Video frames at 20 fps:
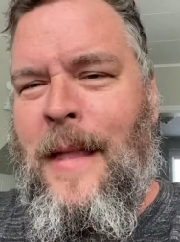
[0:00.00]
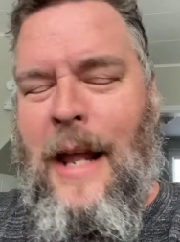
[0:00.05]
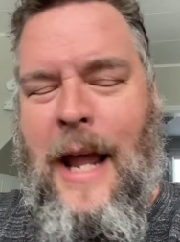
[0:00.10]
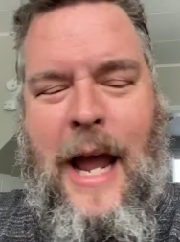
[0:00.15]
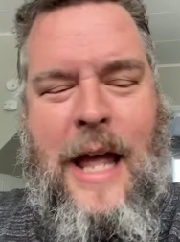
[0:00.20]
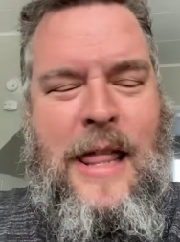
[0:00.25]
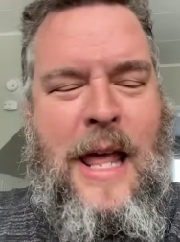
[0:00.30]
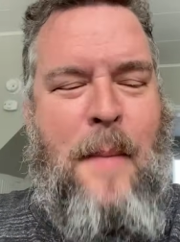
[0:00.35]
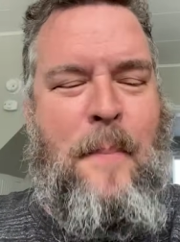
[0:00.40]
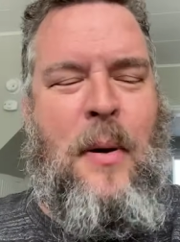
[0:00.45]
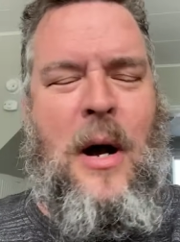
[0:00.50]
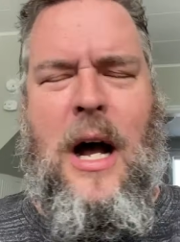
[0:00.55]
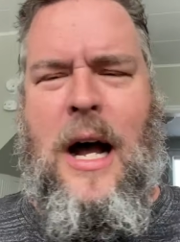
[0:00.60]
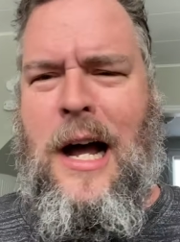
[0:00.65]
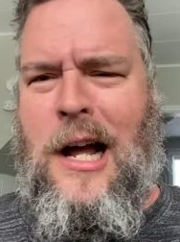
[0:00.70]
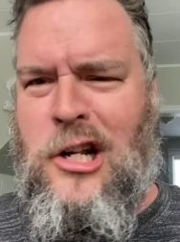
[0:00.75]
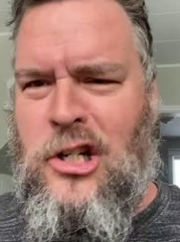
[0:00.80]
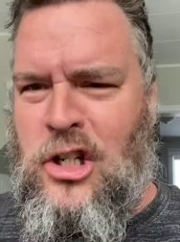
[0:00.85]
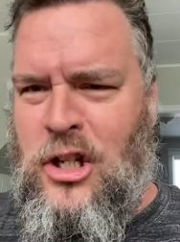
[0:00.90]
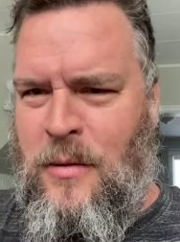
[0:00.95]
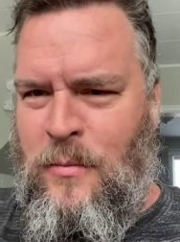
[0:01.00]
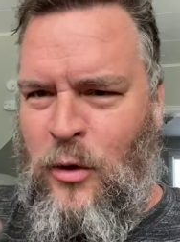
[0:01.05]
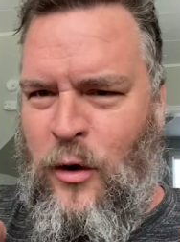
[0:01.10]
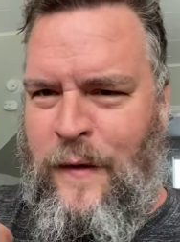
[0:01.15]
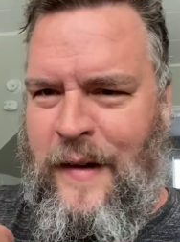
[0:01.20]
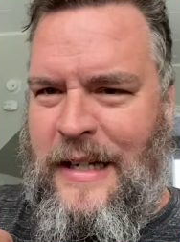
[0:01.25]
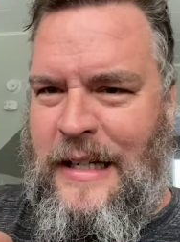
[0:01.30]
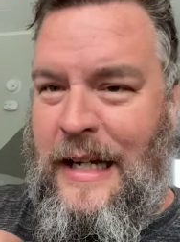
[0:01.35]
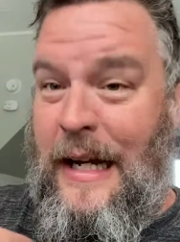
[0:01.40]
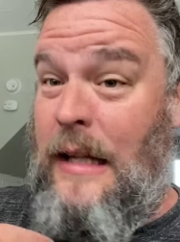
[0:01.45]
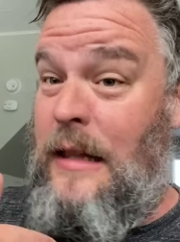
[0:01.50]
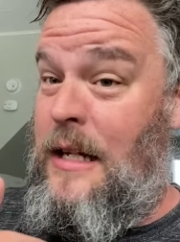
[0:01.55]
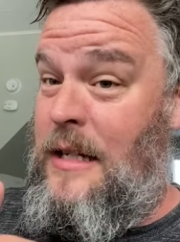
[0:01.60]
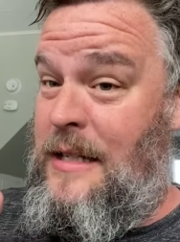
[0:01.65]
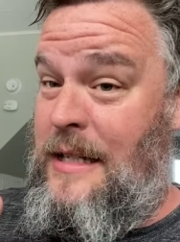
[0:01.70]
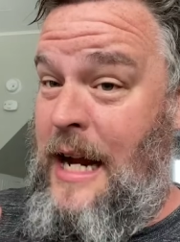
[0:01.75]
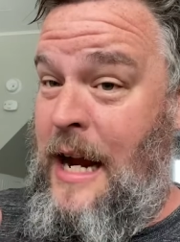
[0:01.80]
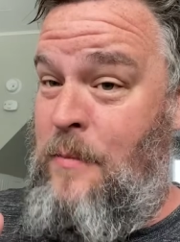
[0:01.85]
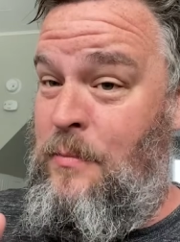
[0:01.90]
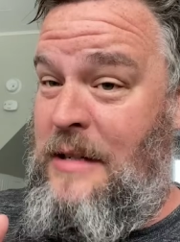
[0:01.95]
And they paused the movie to get the
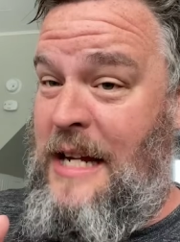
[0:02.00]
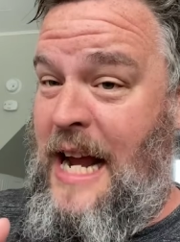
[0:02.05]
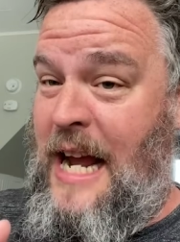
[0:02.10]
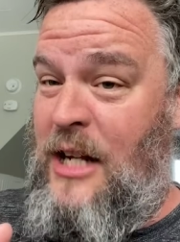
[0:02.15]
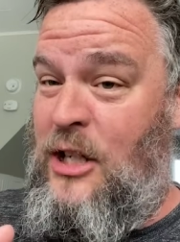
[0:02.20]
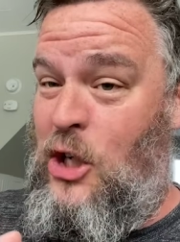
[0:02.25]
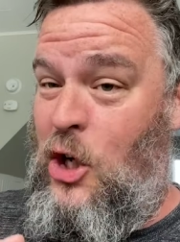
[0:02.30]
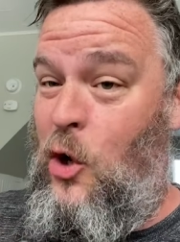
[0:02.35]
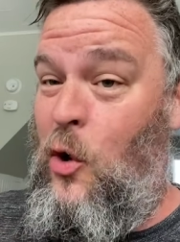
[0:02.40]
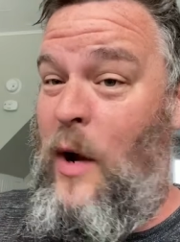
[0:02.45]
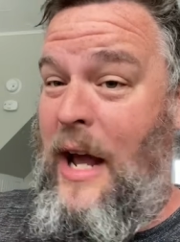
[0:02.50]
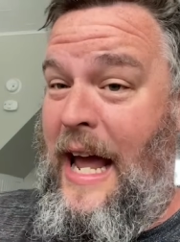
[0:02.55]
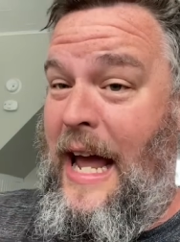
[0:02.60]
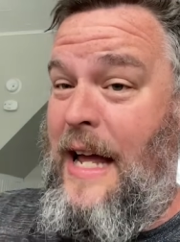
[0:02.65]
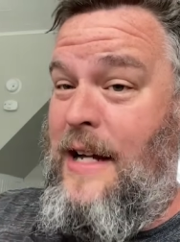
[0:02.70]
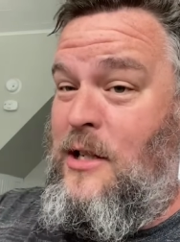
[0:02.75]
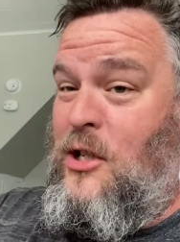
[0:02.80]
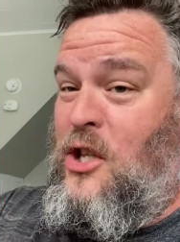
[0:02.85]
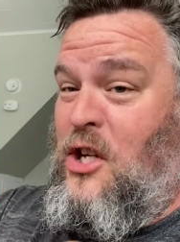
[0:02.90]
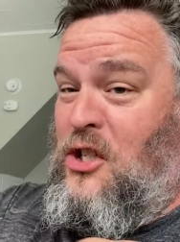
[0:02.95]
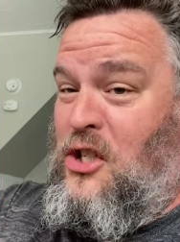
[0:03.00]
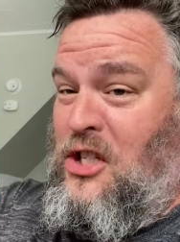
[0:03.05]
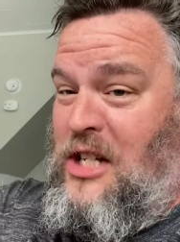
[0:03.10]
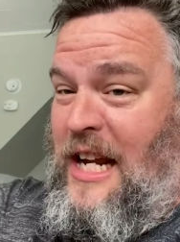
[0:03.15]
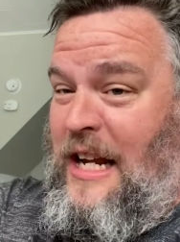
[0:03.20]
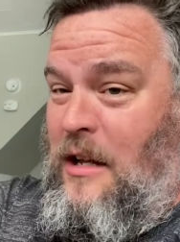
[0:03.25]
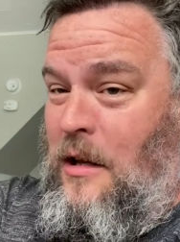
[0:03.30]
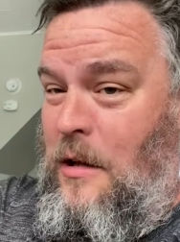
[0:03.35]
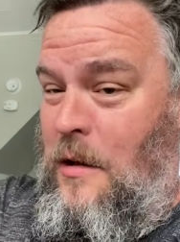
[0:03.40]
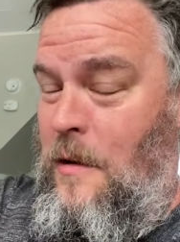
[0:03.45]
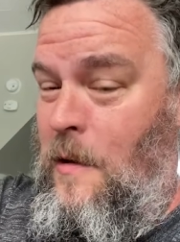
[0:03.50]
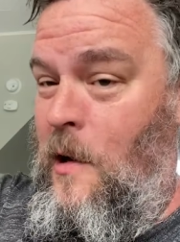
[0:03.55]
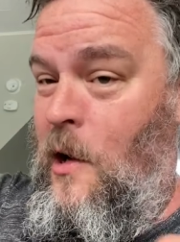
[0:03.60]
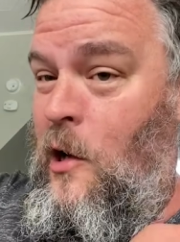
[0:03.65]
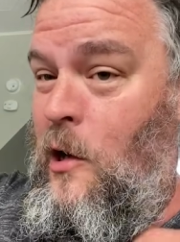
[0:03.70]
same tattoo as the seal.